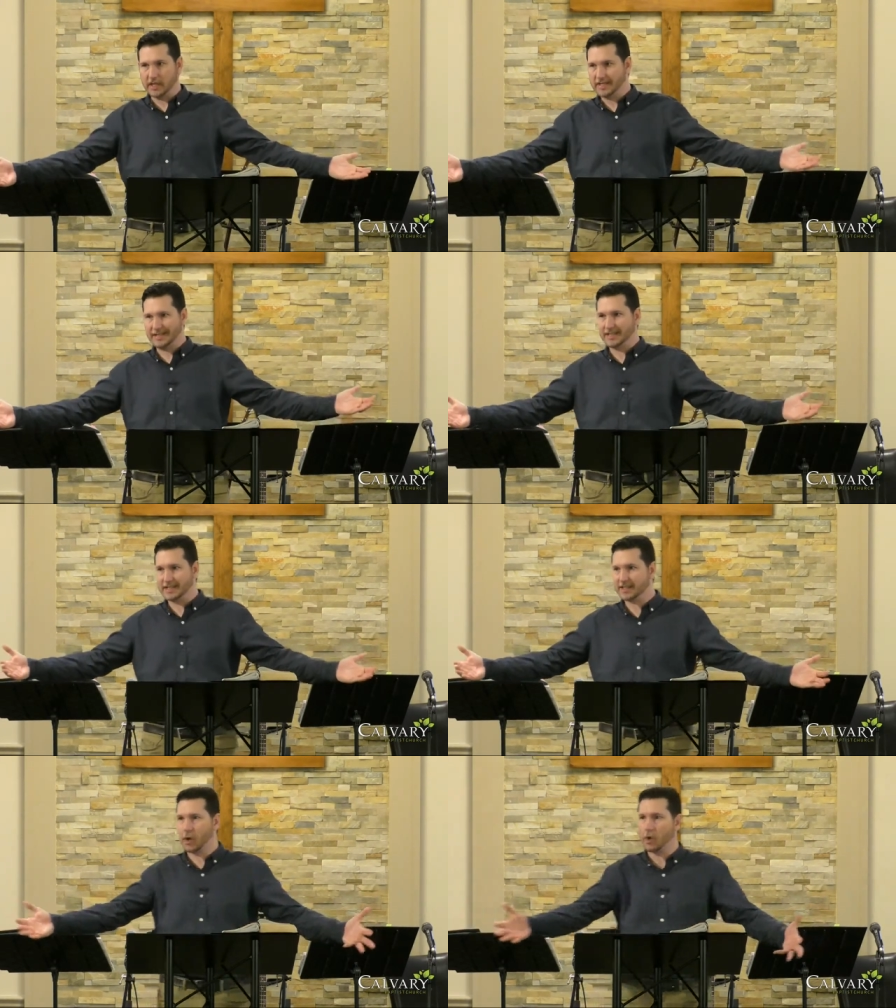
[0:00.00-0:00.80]
This is the
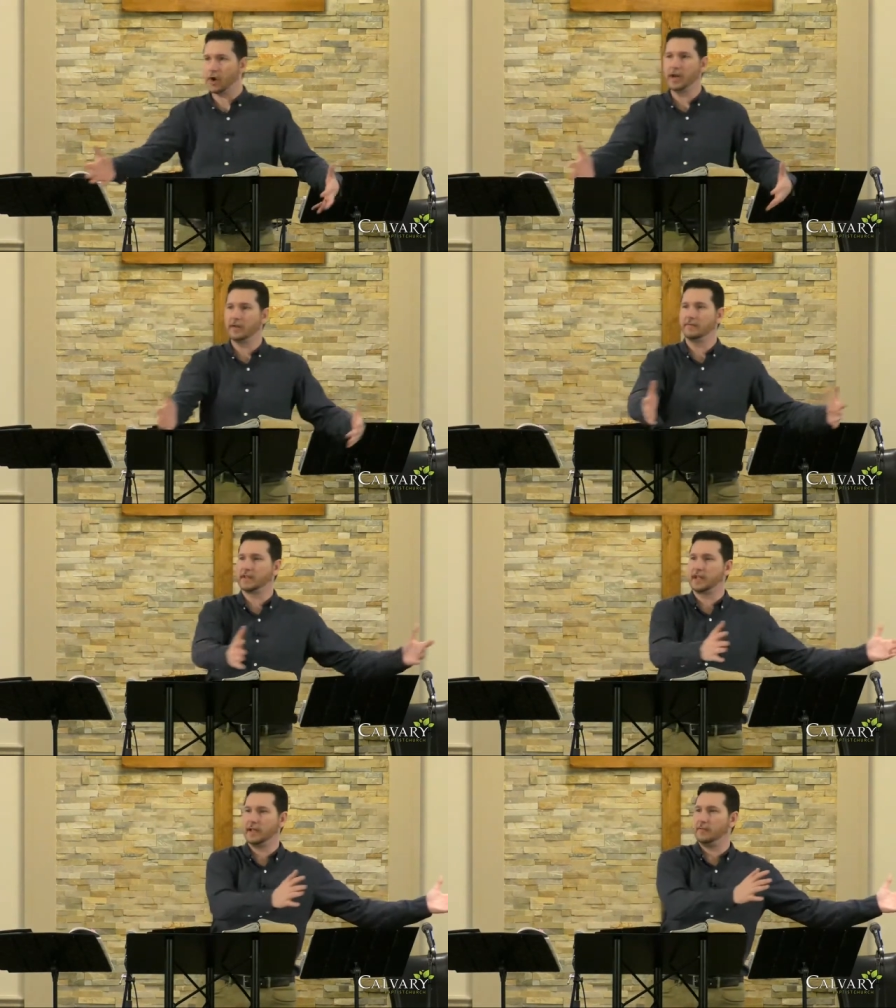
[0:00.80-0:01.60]
story of
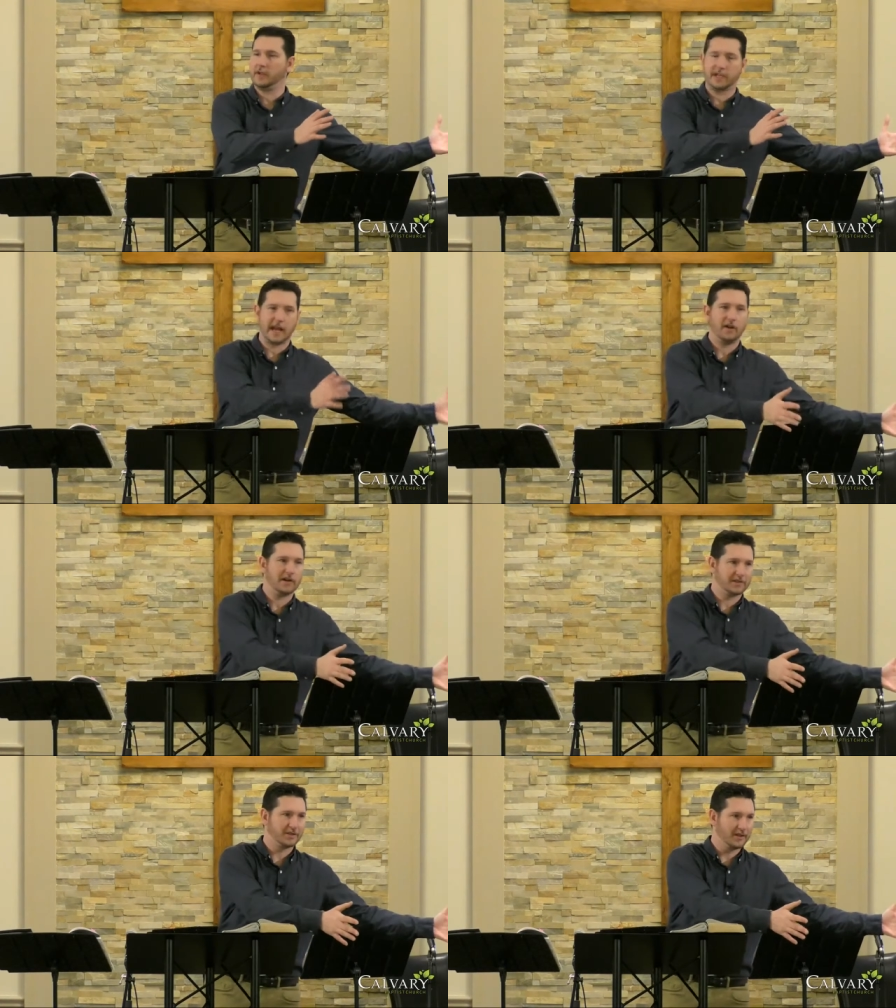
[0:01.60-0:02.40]
every
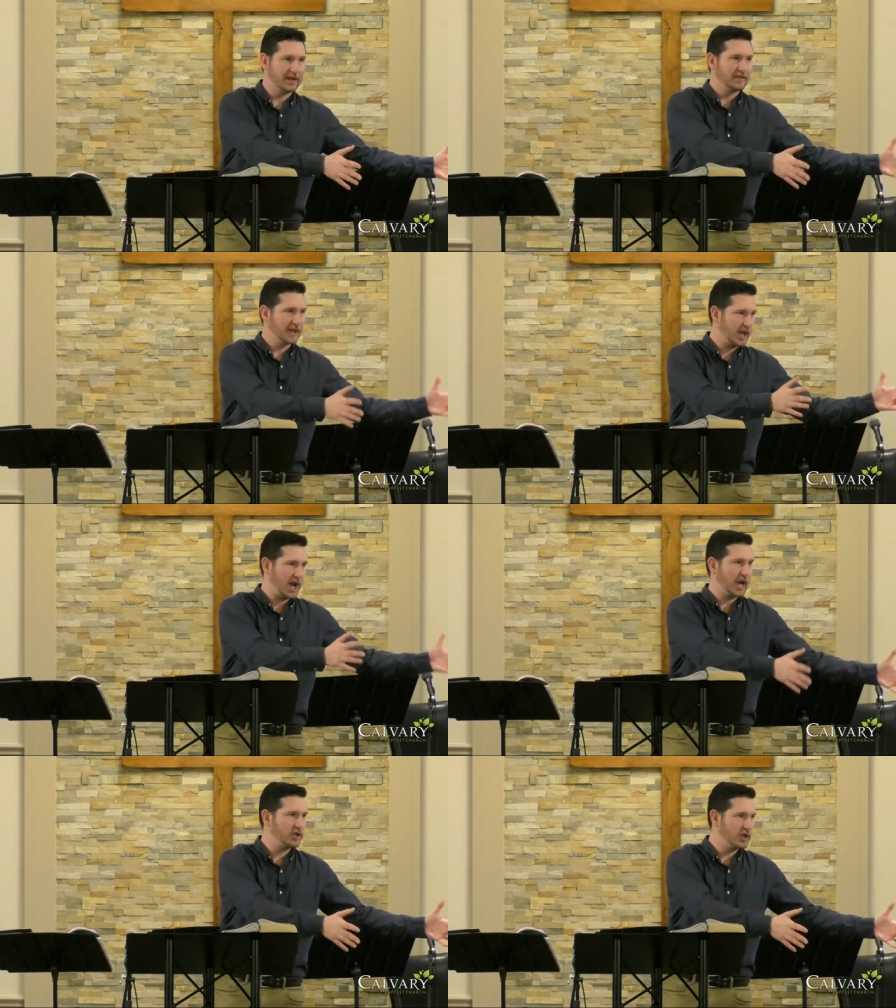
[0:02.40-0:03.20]
character that
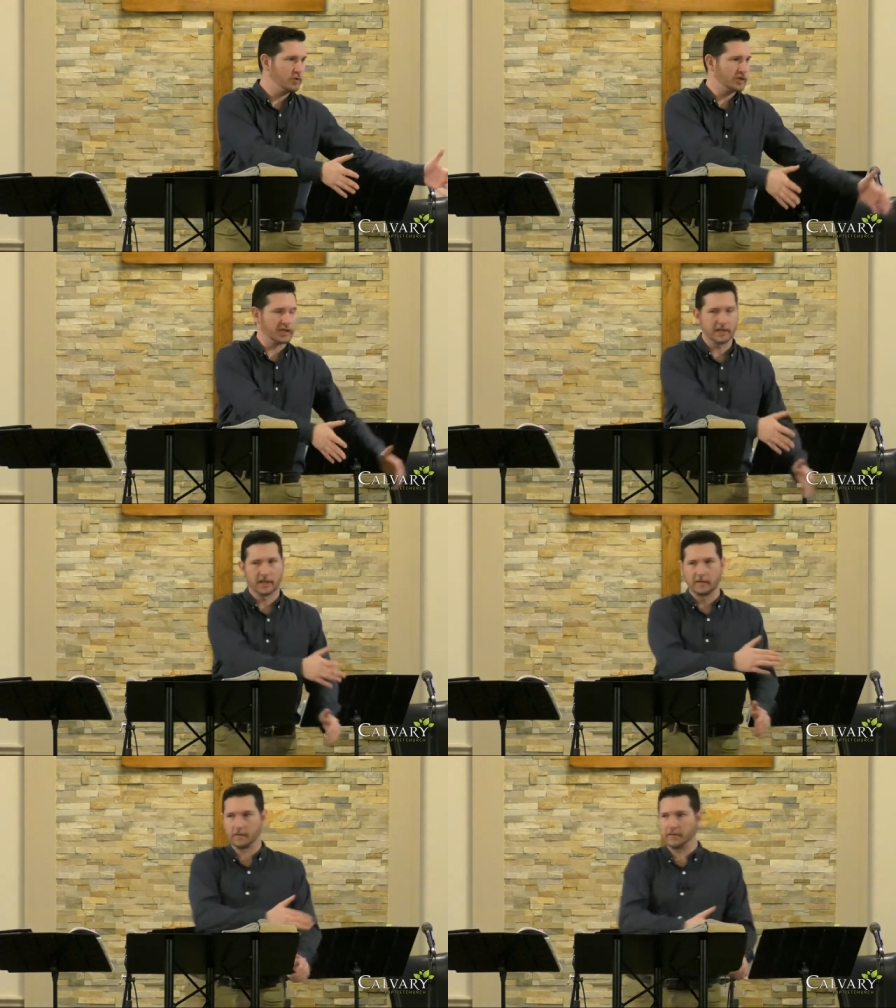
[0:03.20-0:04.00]
God uses
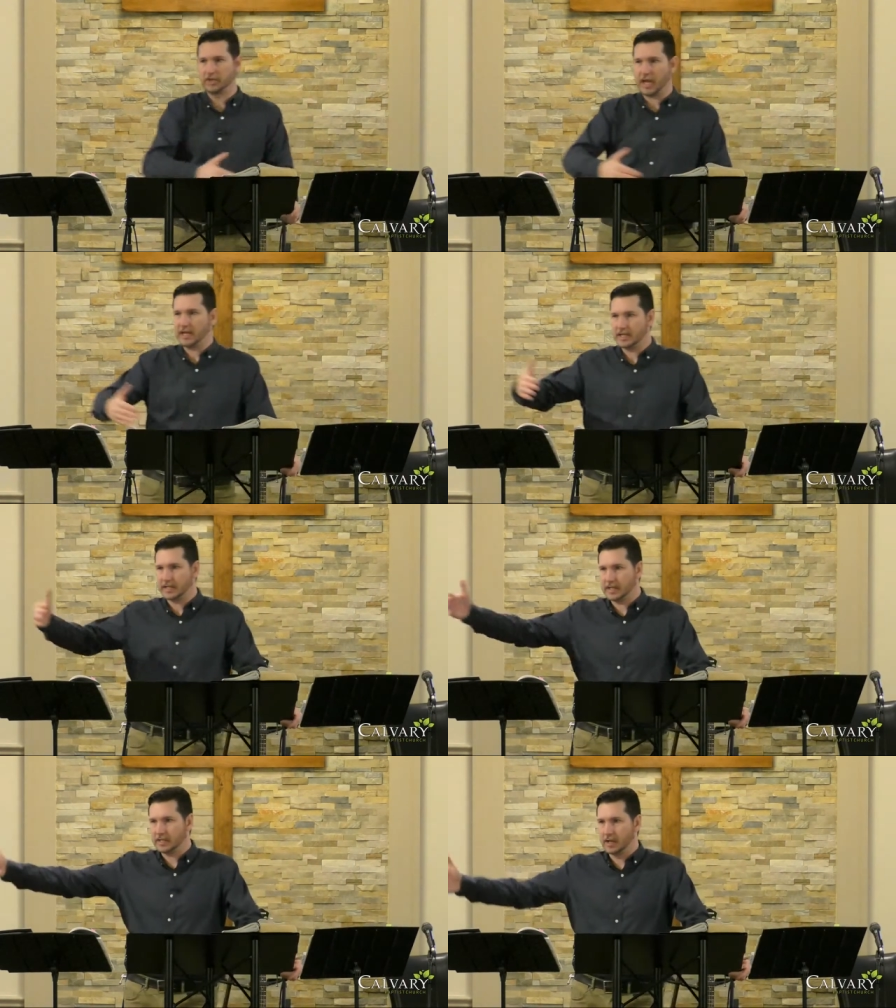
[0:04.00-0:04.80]
from
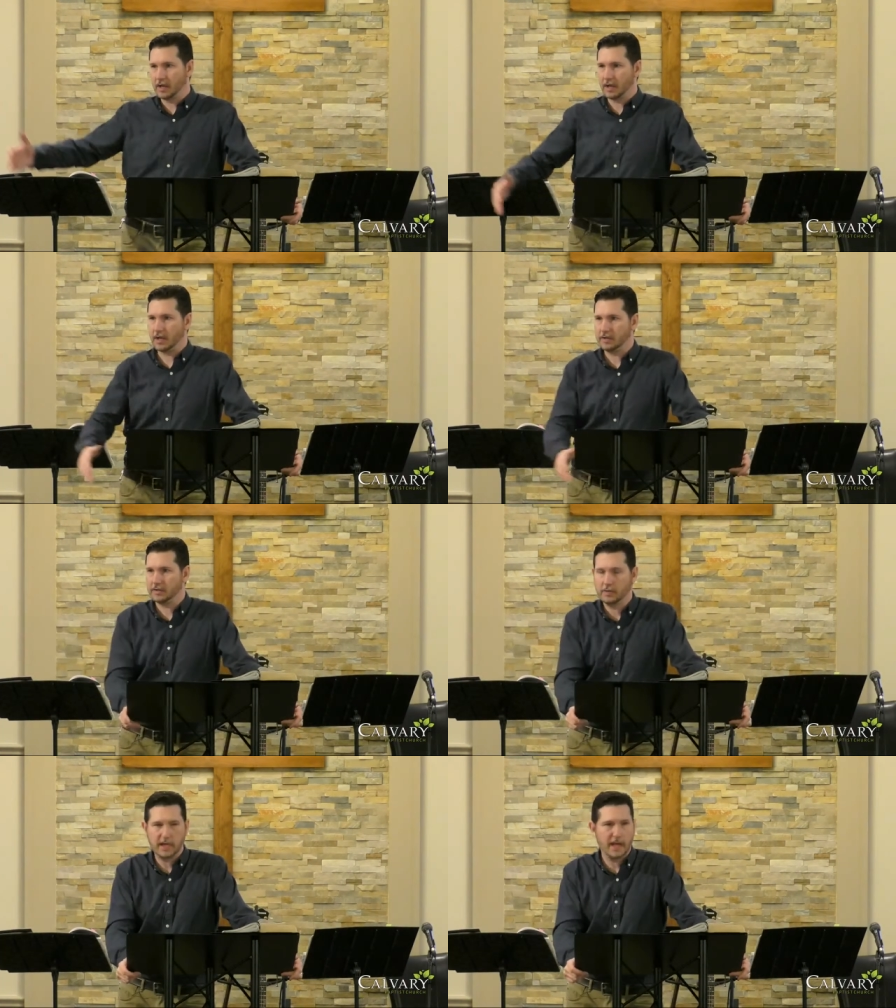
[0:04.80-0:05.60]
Genesis uh,
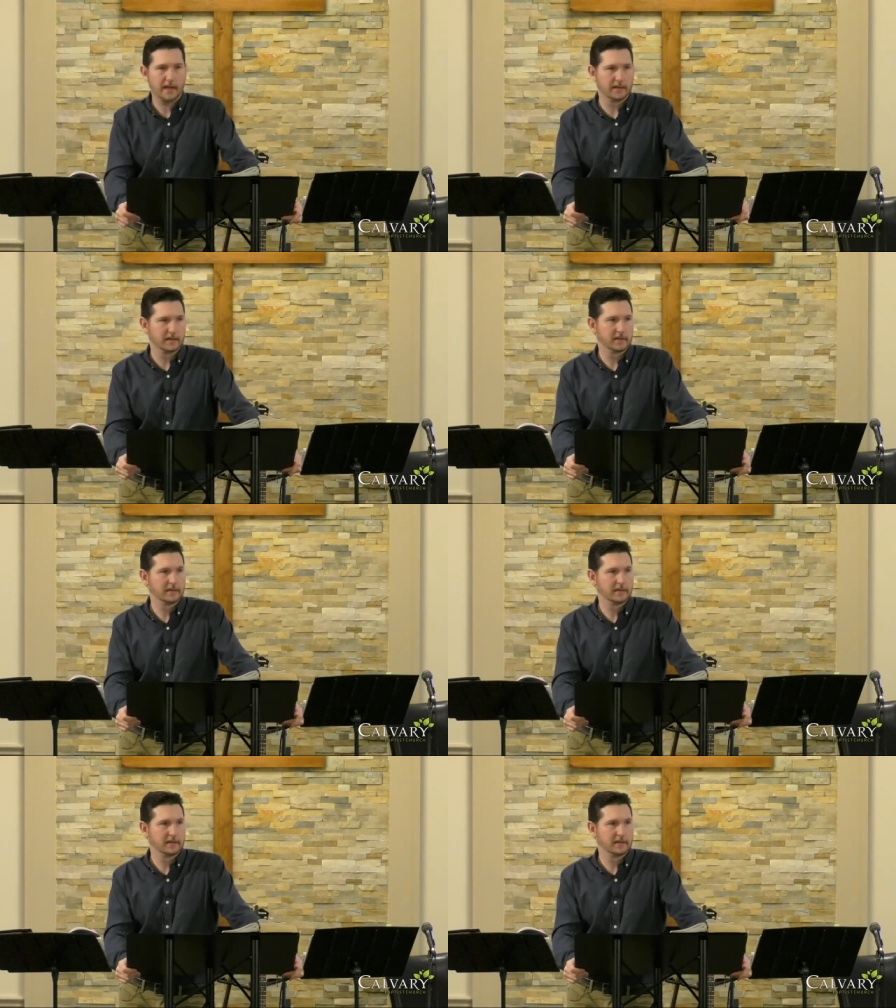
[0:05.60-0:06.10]
to the end.